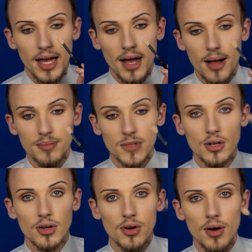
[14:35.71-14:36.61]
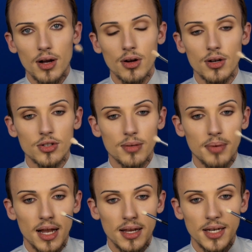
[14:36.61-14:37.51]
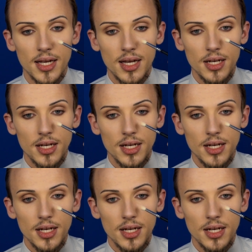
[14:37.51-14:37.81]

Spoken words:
the Cocoa Contour palette